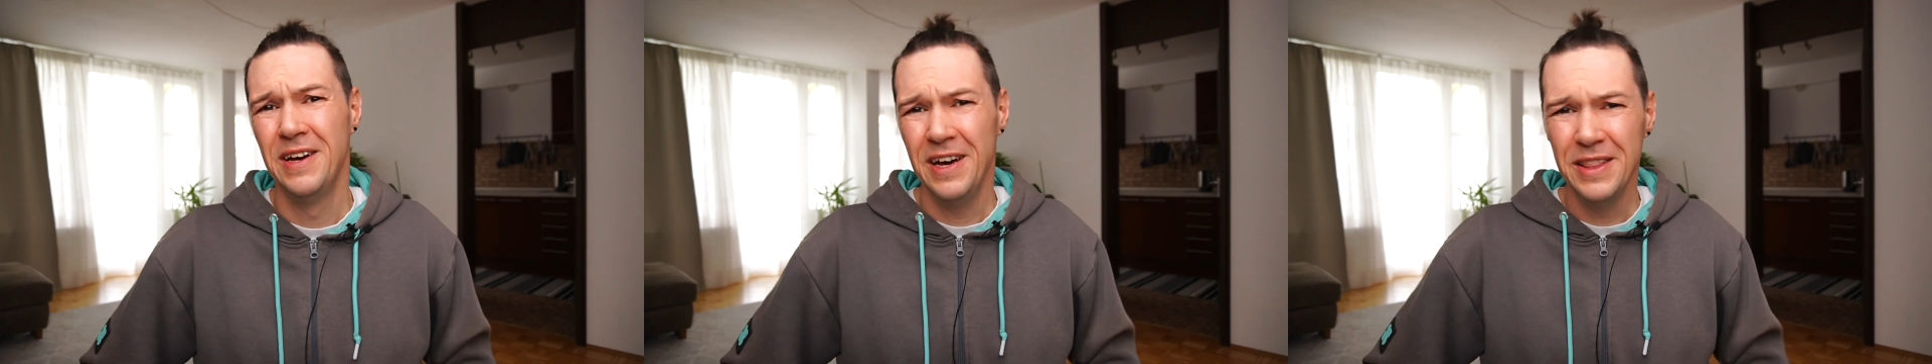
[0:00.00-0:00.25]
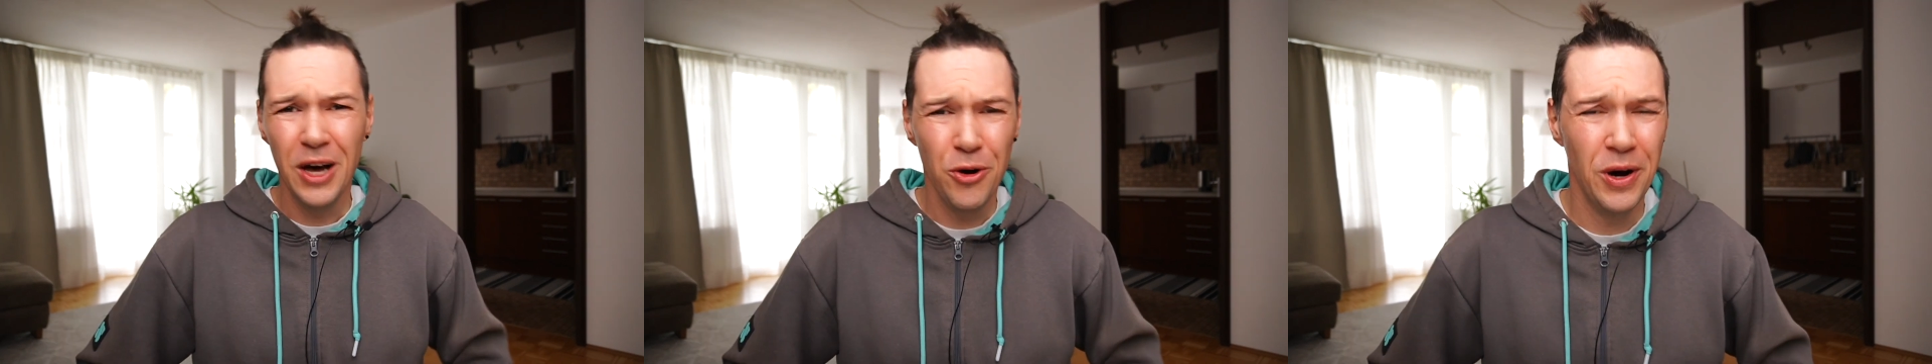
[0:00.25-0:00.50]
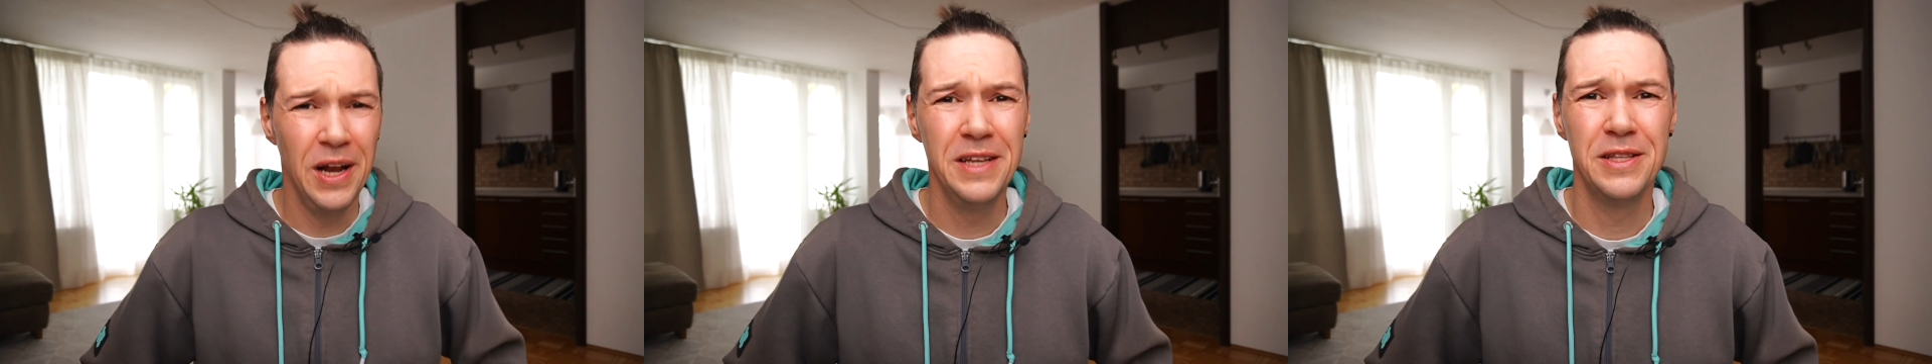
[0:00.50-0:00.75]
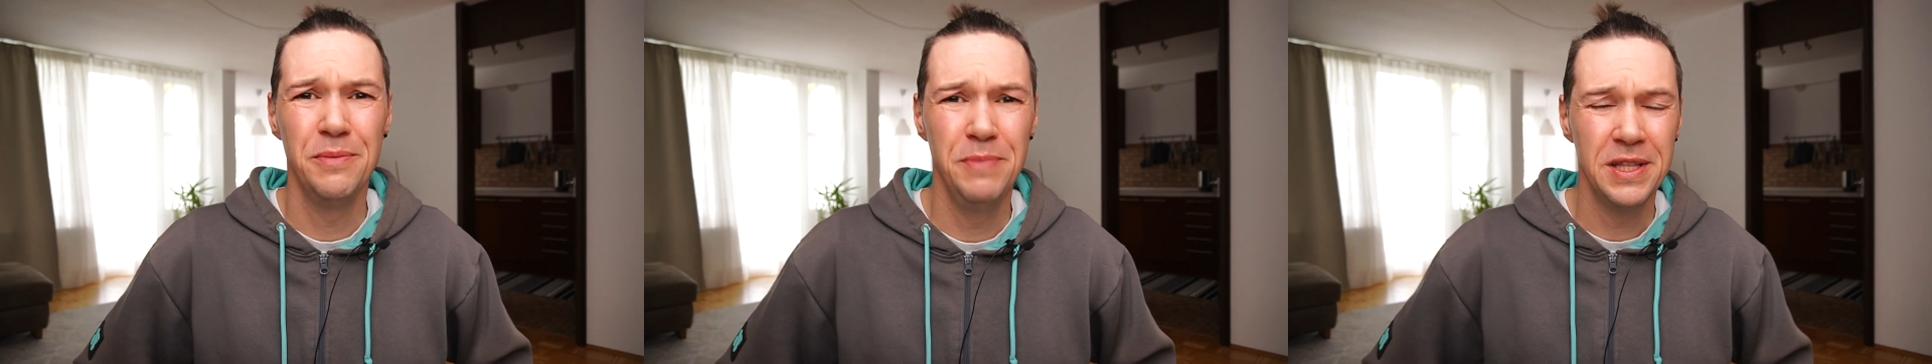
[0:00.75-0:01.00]
And now a
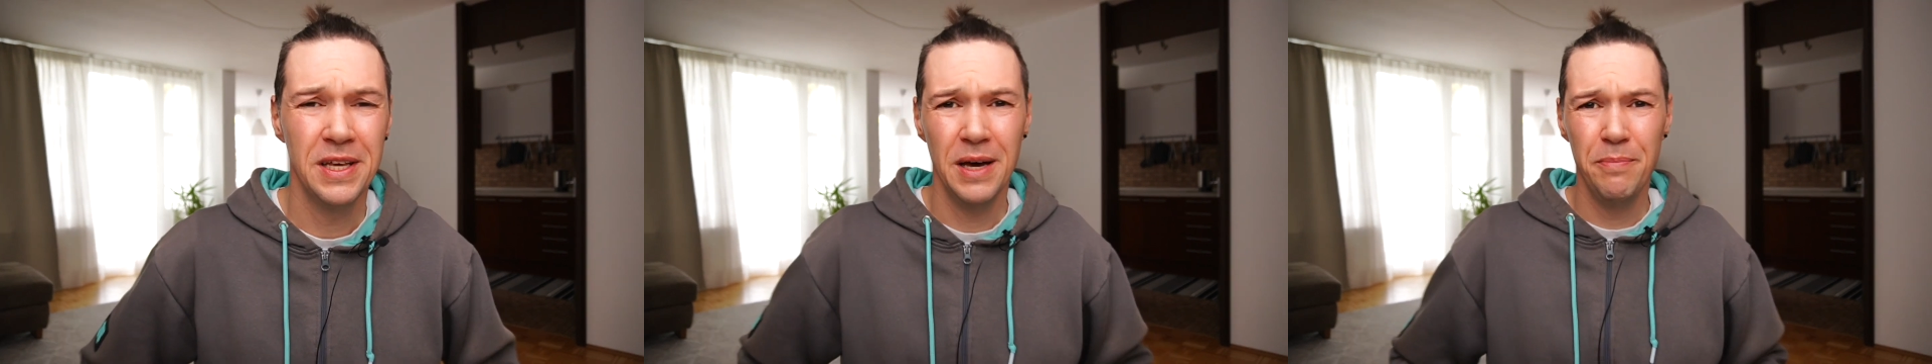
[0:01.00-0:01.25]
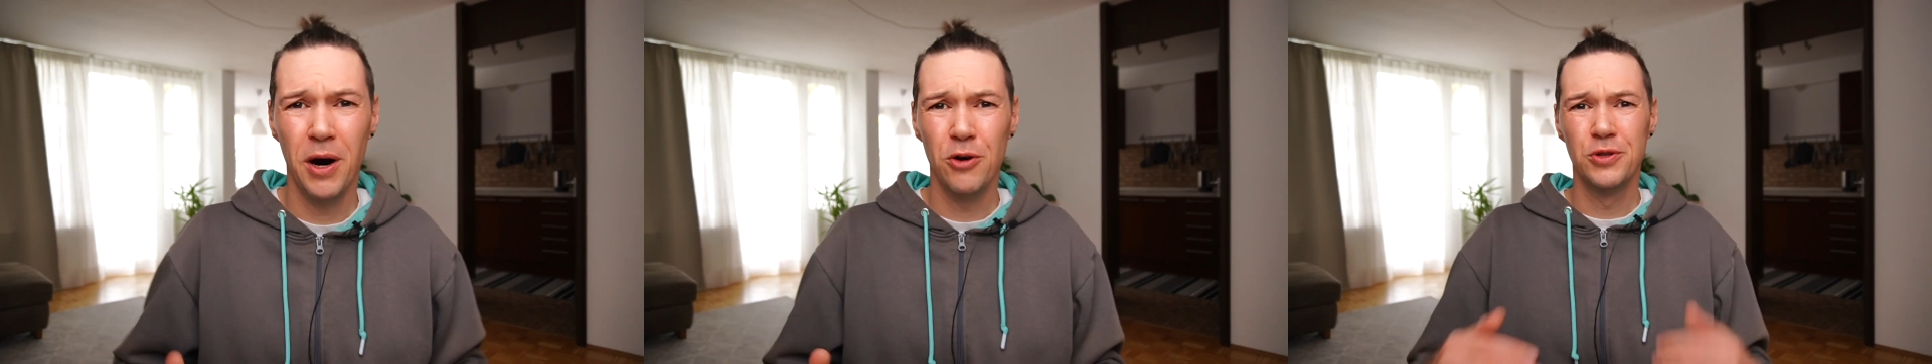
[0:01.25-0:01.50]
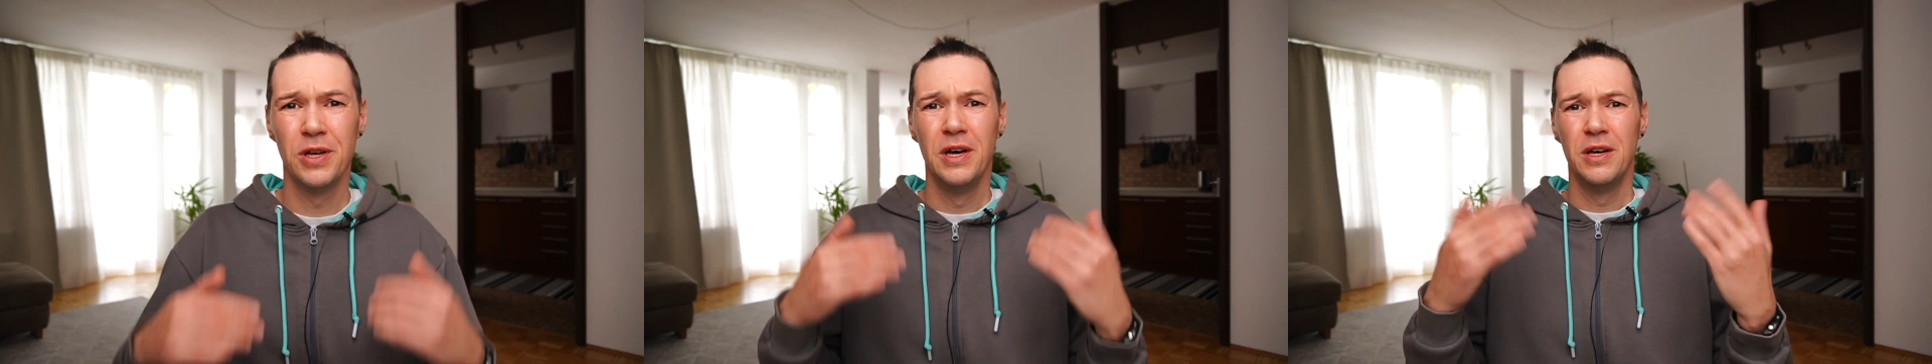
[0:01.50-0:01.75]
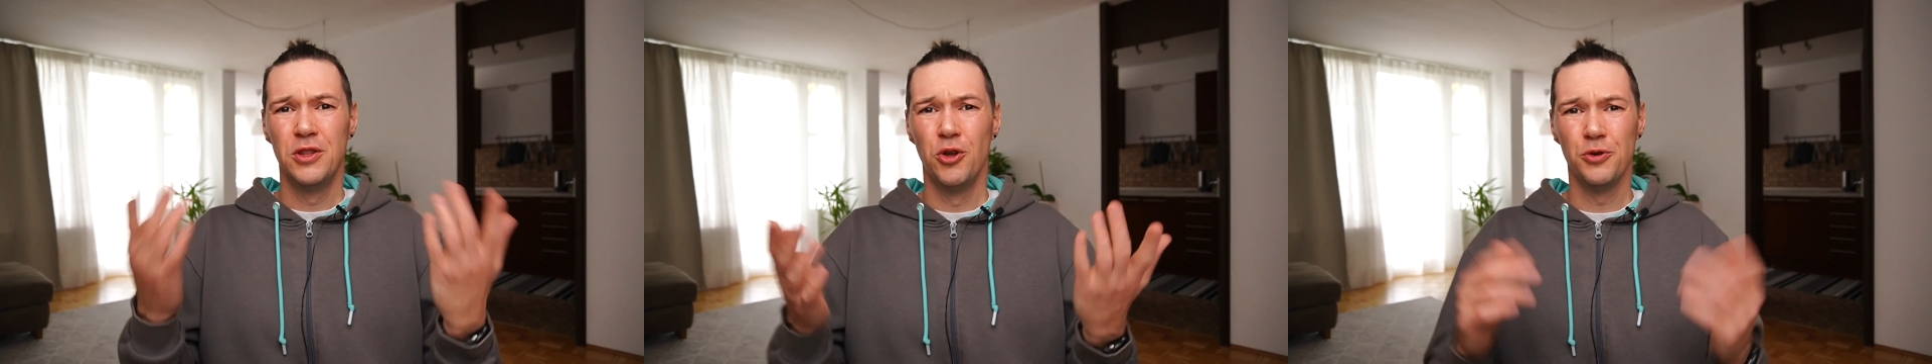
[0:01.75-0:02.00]
little bit about
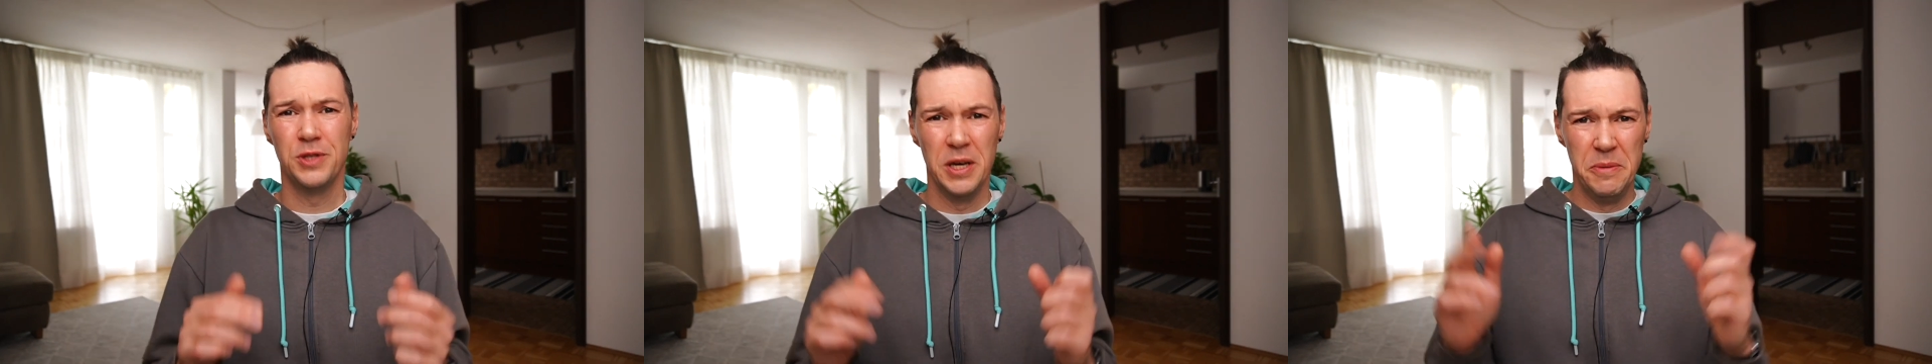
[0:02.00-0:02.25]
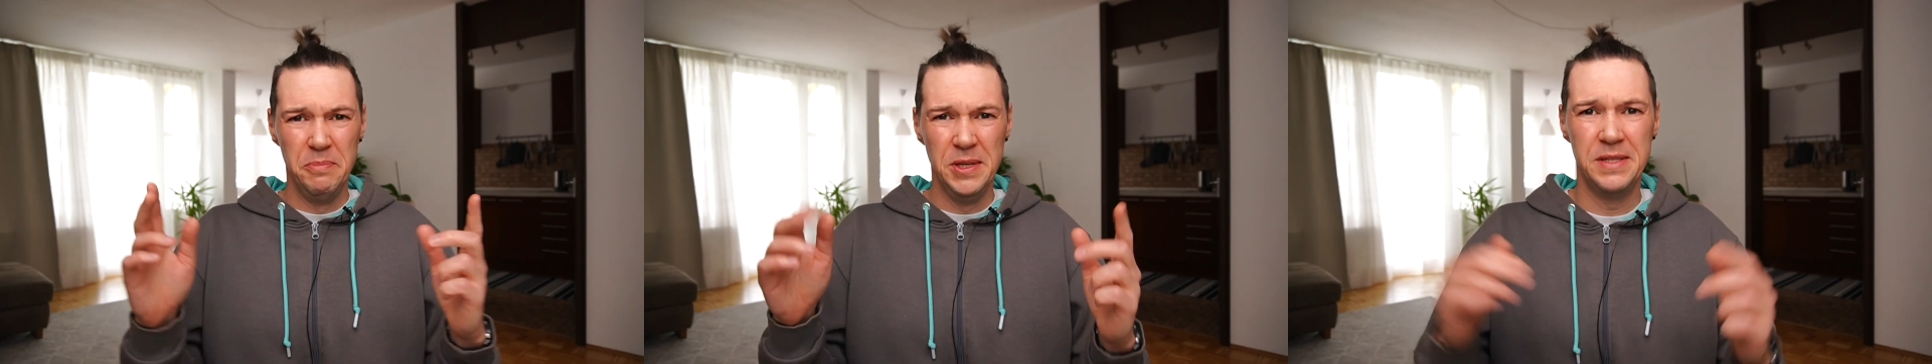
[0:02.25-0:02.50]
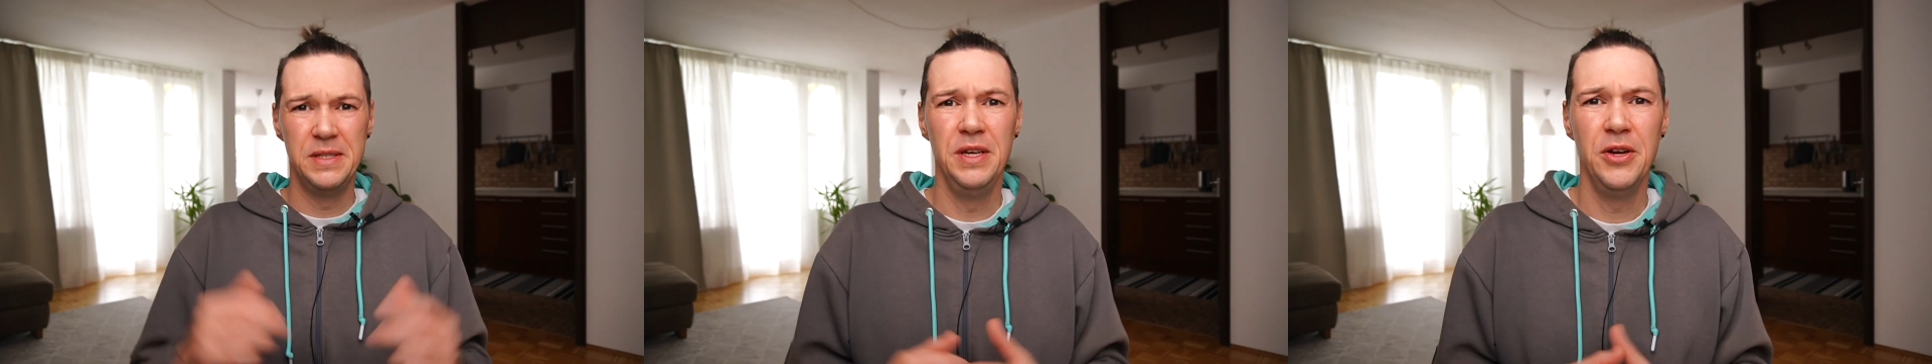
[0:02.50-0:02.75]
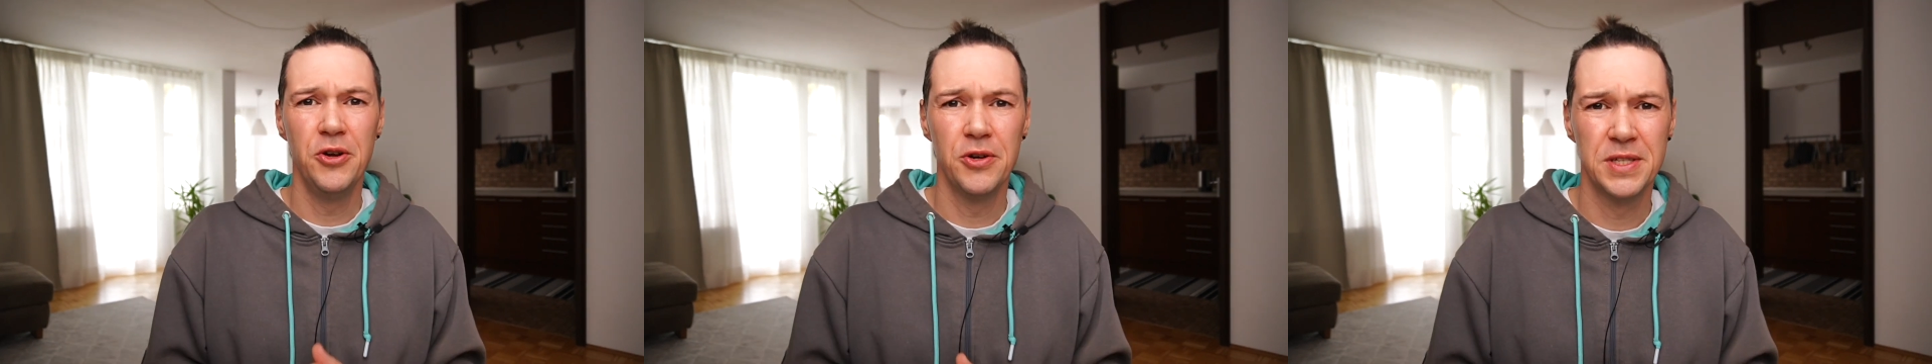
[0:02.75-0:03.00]
those
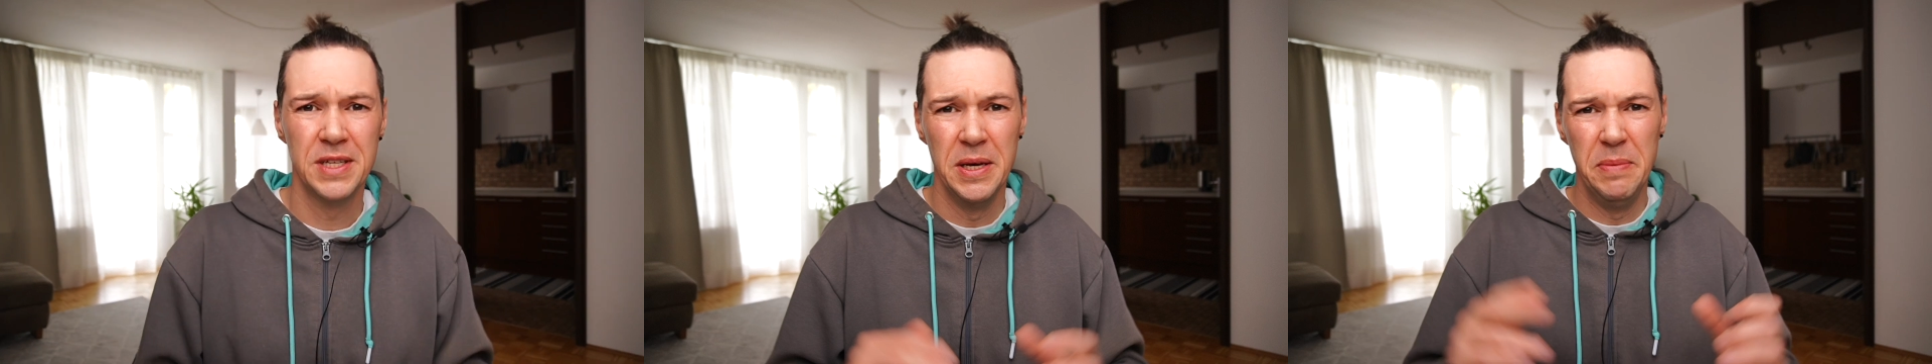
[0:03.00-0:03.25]
mysterious